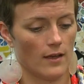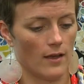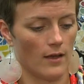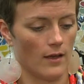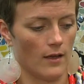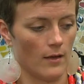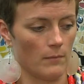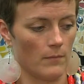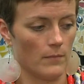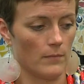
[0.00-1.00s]

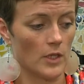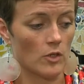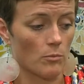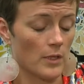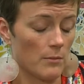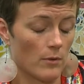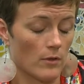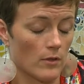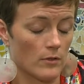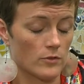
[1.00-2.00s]
Um, you know,
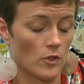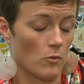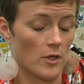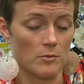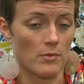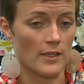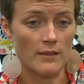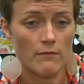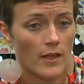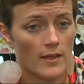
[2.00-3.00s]
people don't want to
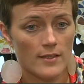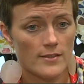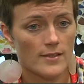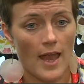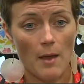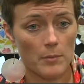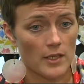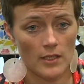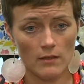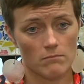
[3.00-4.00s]
believe that it's
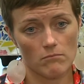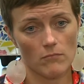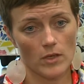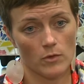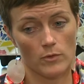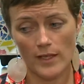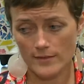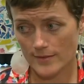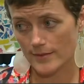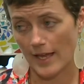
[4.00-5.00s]
happening. Oh,
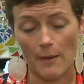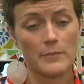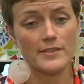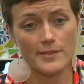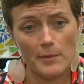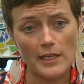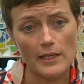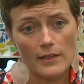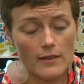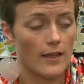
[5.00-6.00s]
that doesn't happen to
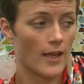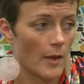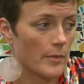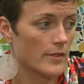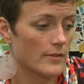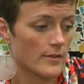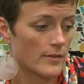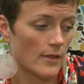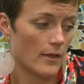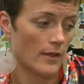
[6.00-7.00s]
me. That
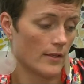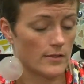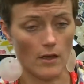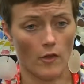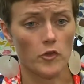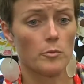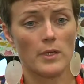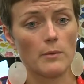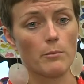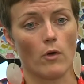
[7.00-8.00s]
happens to other
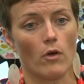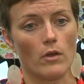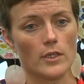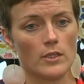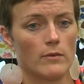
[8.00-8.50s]
people.